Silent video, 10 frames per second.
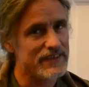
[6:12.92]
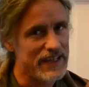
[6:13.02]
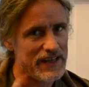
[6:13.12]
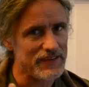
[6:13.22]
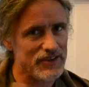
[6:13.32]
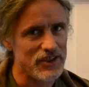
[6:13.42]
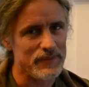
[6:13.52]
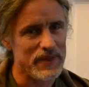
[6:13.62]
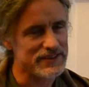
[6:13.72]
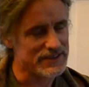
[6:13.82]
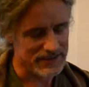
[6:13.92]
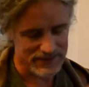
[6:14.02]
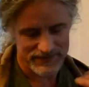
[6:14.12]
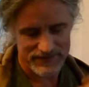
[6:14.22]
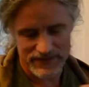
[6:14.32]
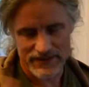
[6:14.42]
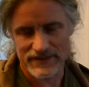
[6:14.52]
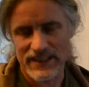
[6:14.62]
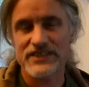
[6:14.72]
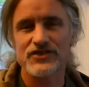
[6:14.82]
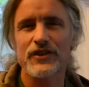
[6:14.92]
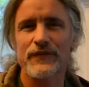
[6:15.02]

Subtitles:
That herb has an extra